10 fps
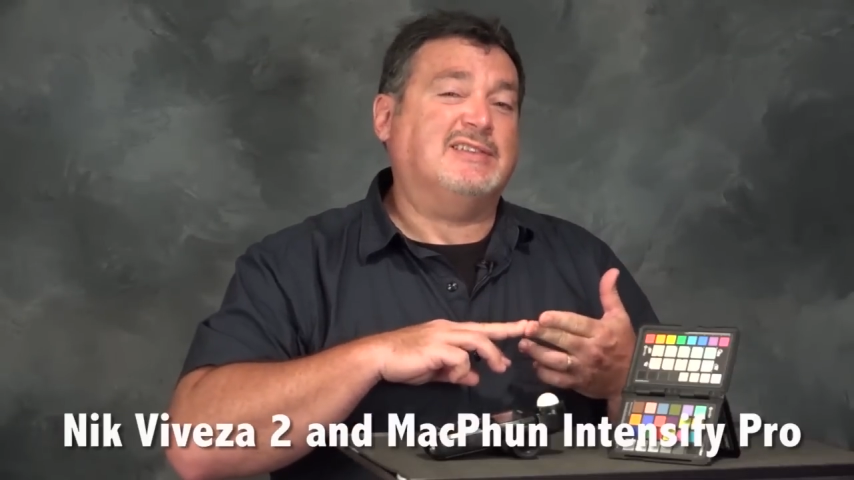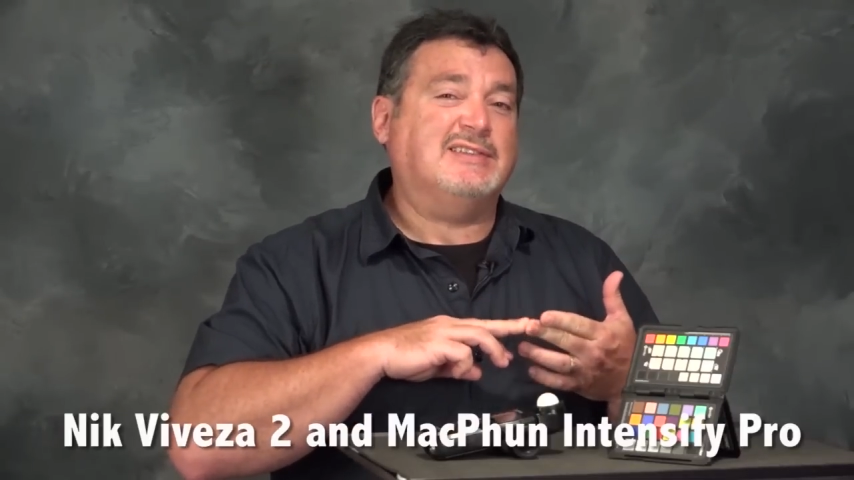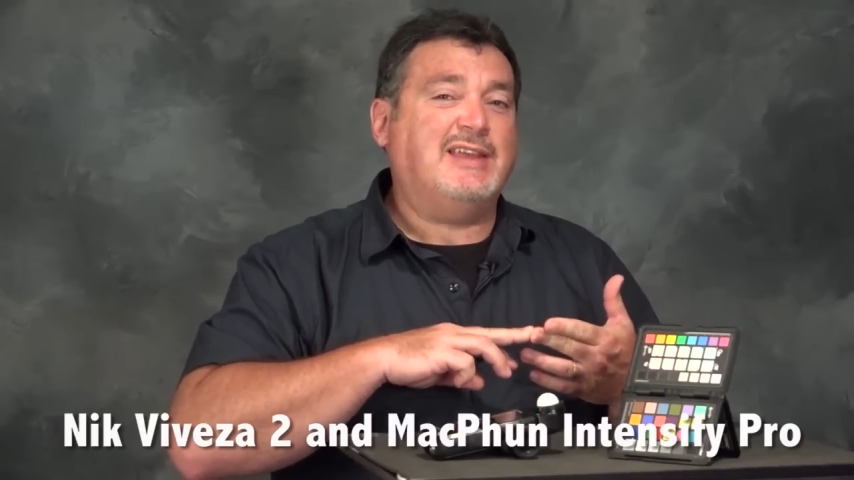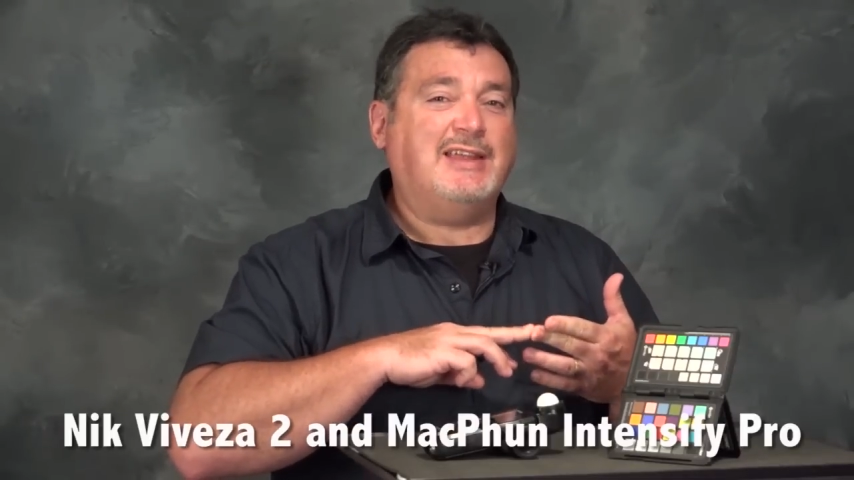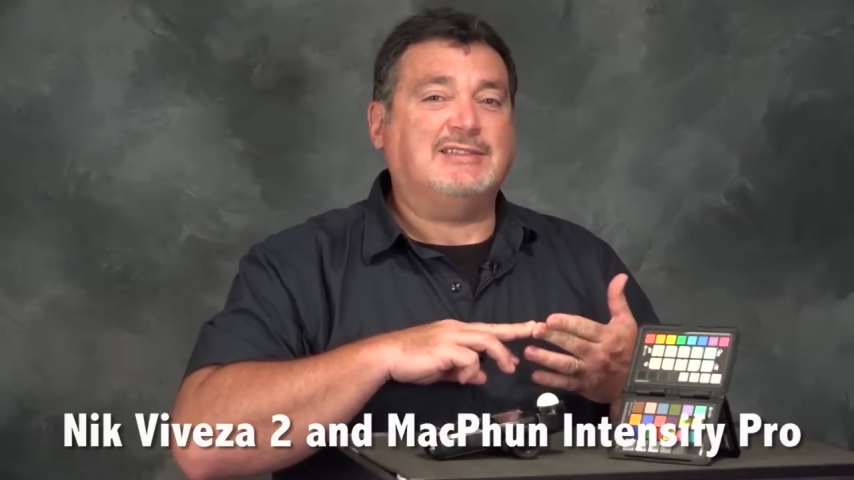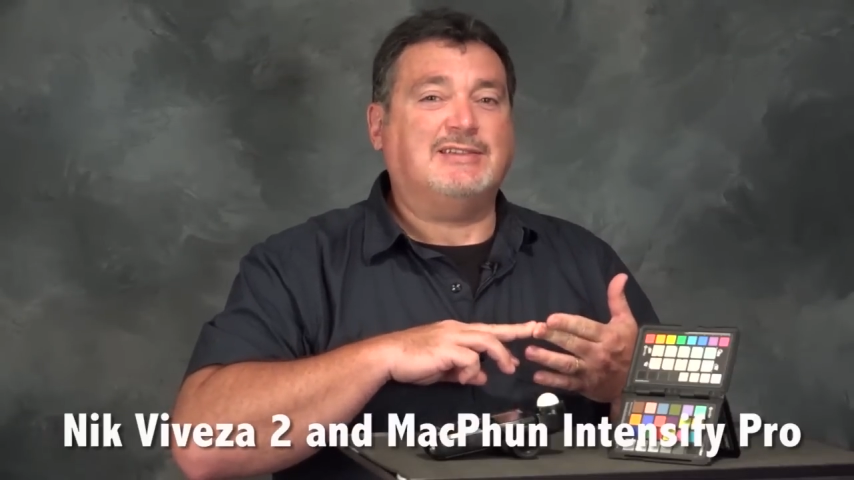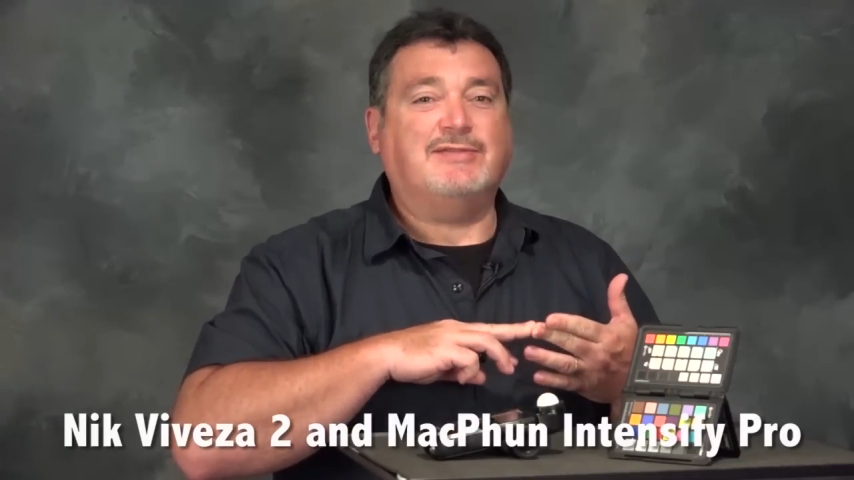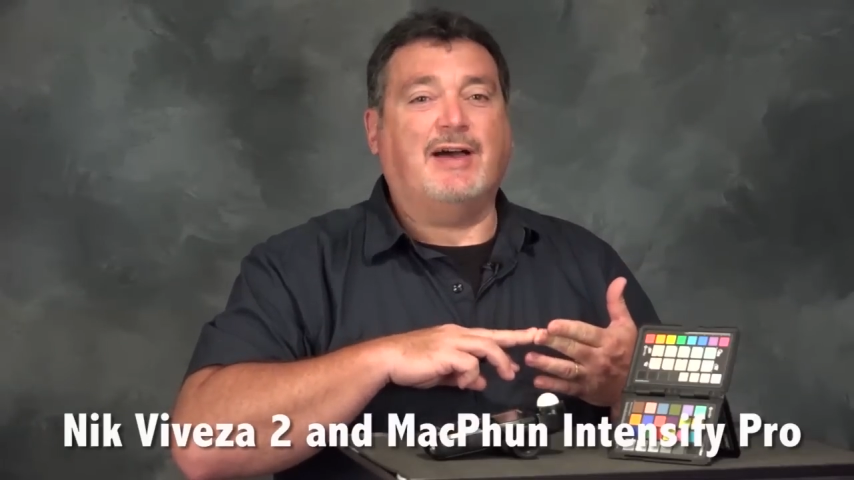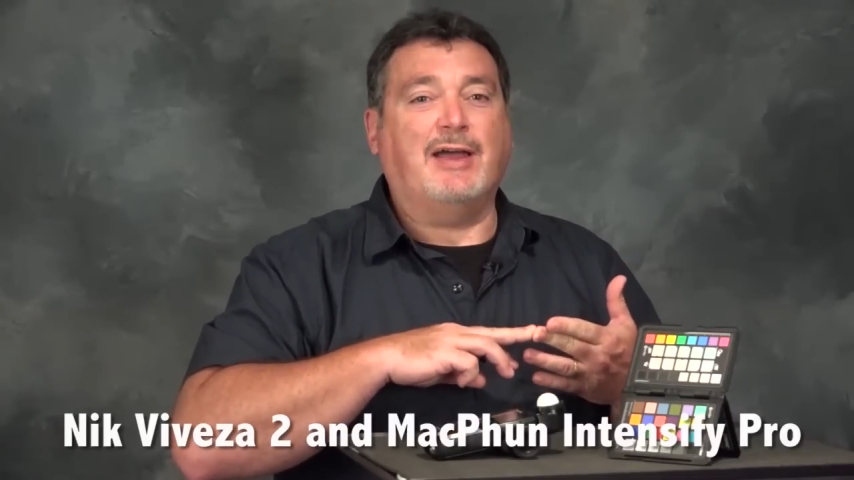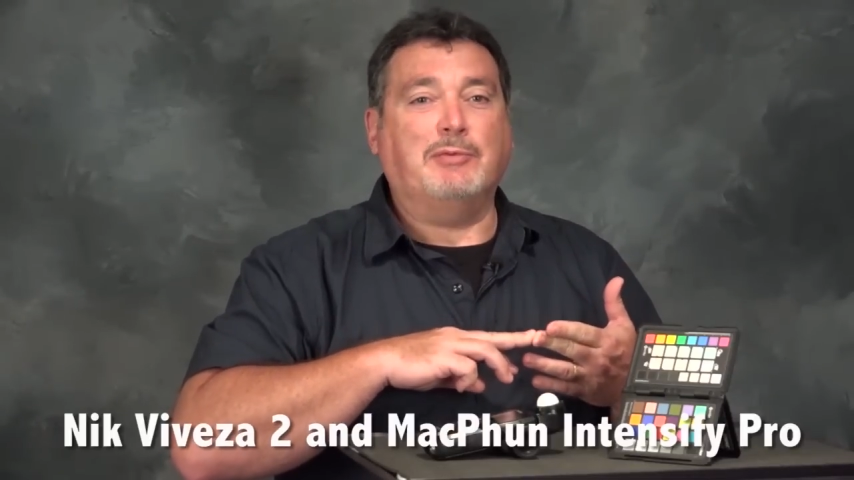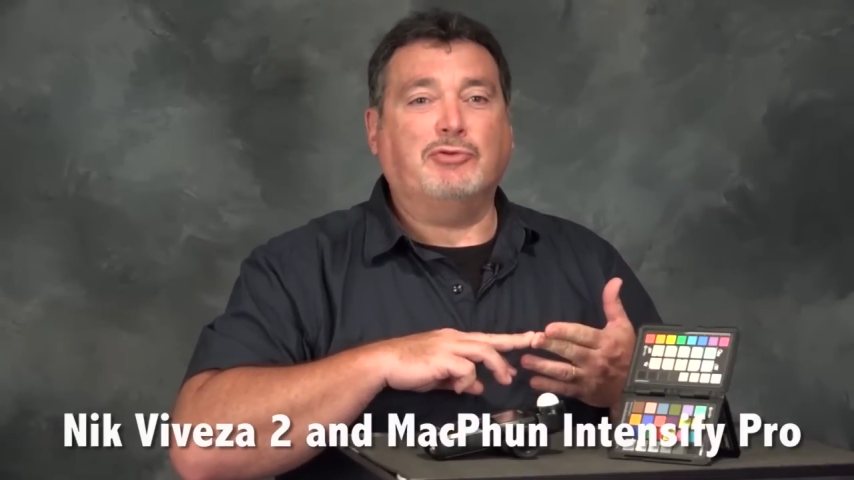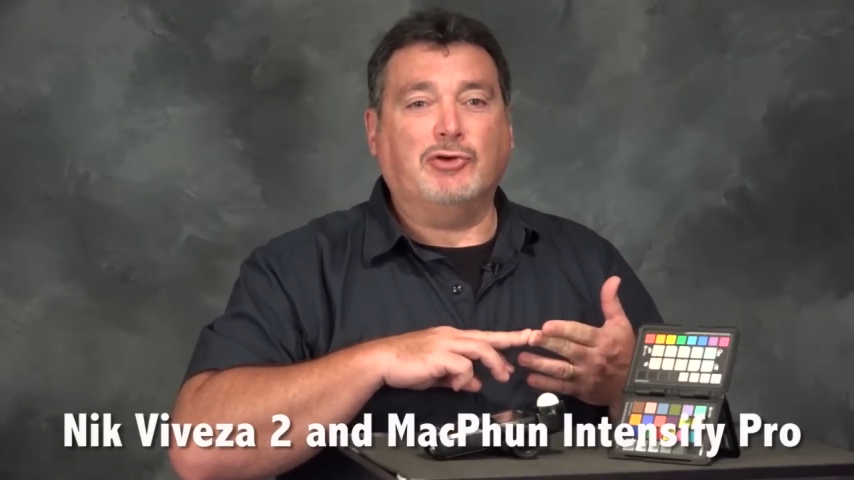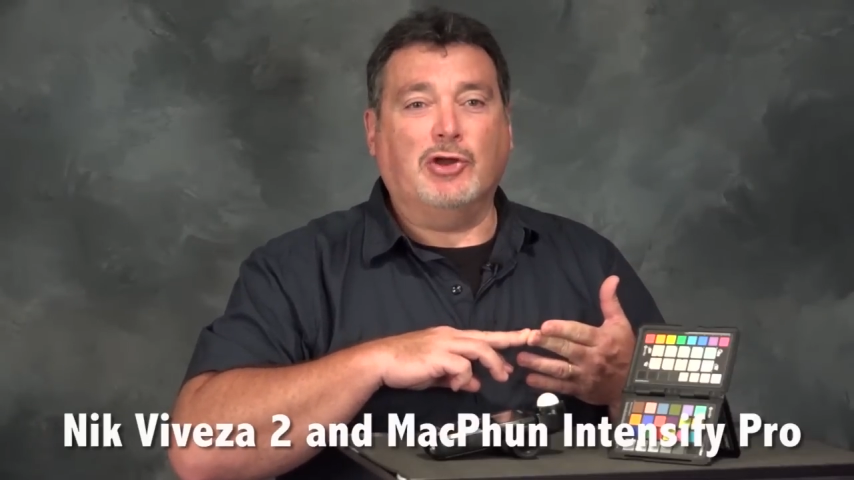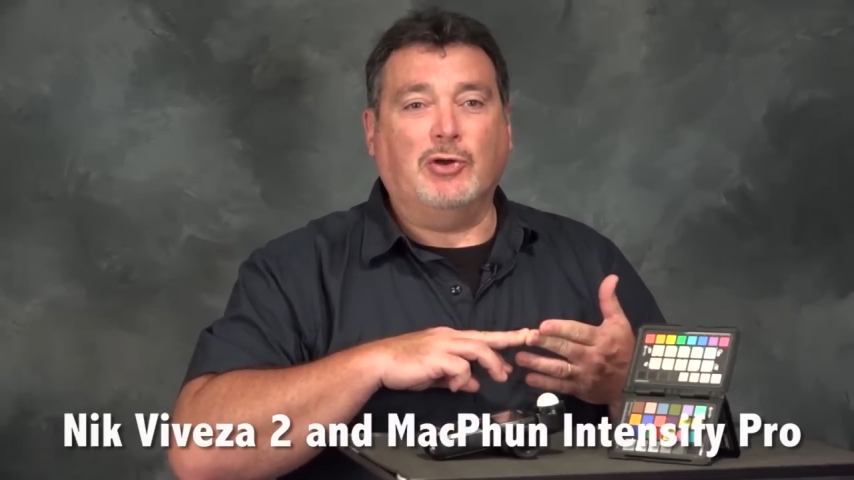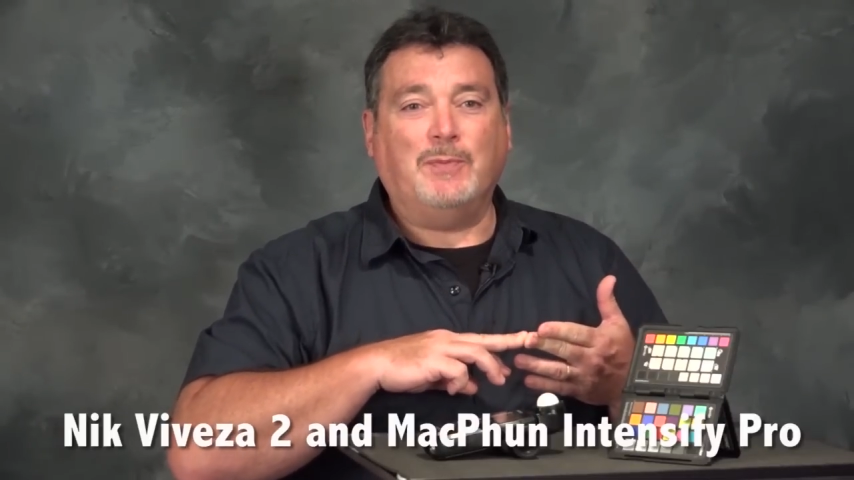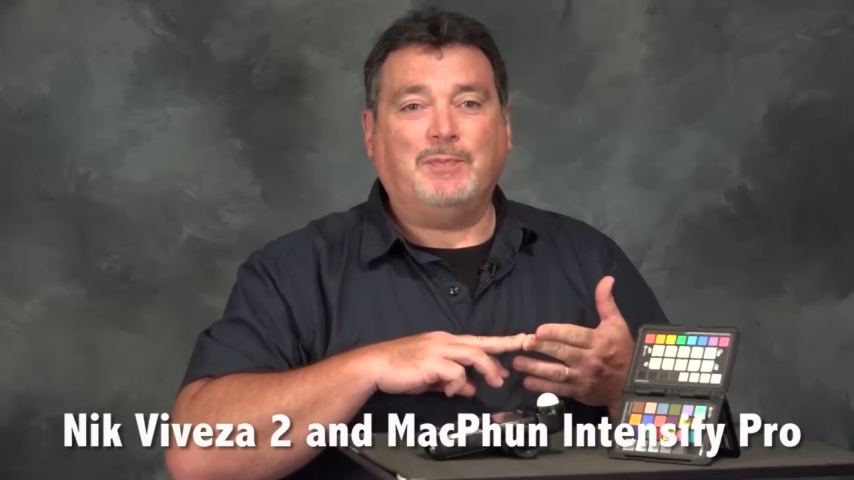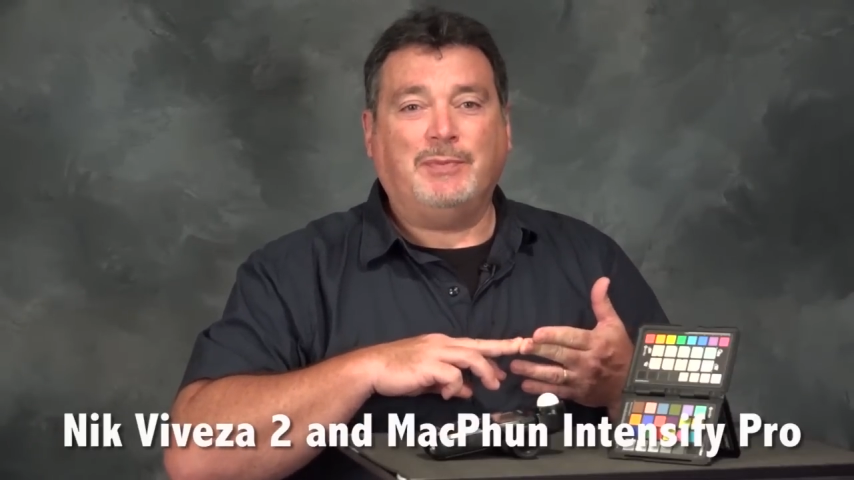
Intensify Pro.